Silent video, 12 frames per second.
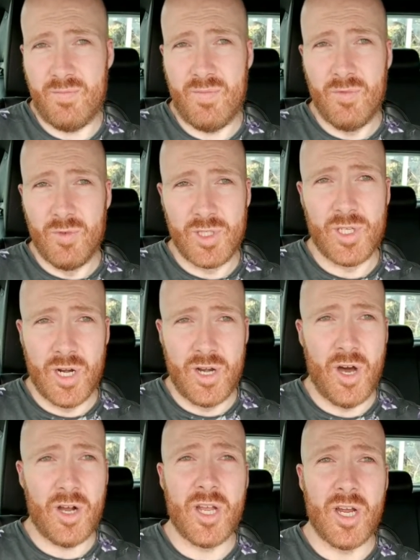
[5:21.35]
was going to
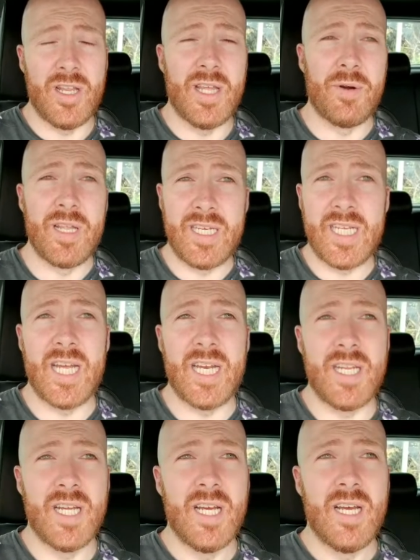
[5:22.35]
knock her, and then when he
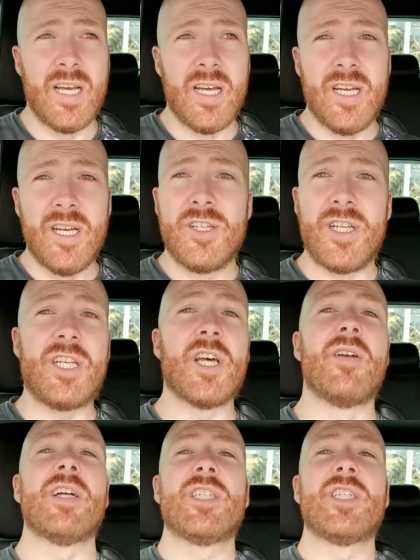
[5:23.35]
did, she turned around,